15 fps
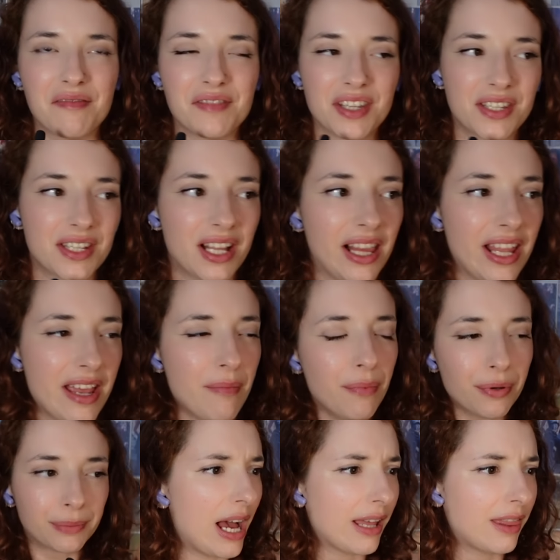of this clip.
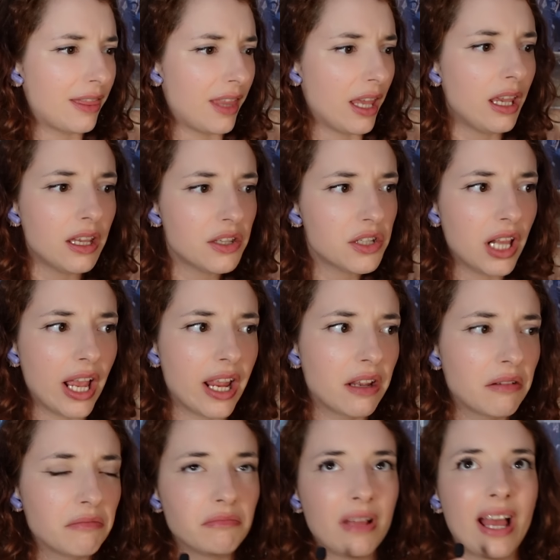I think it's like,
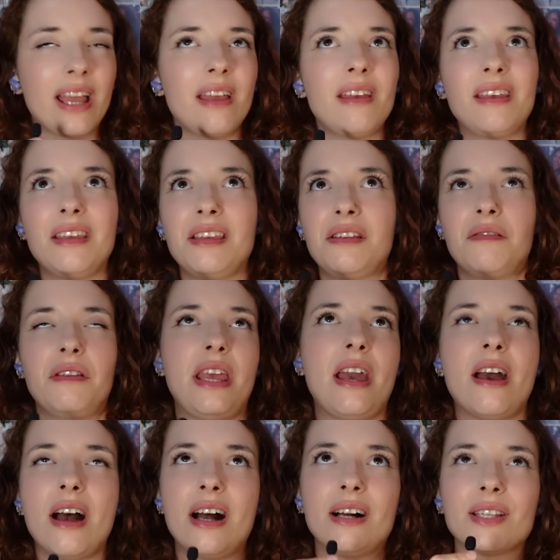
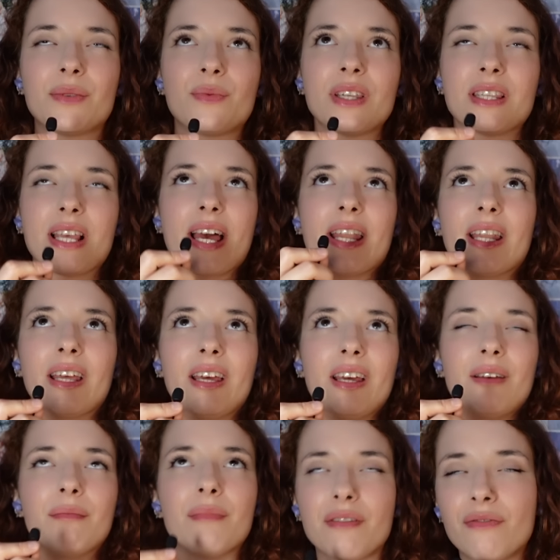yeah, as we said
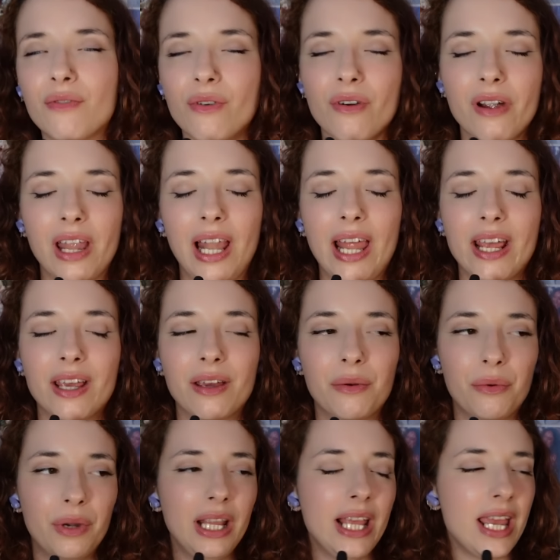before, like
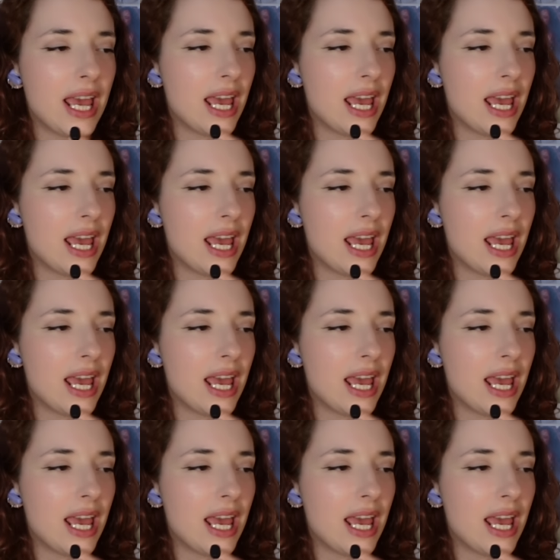really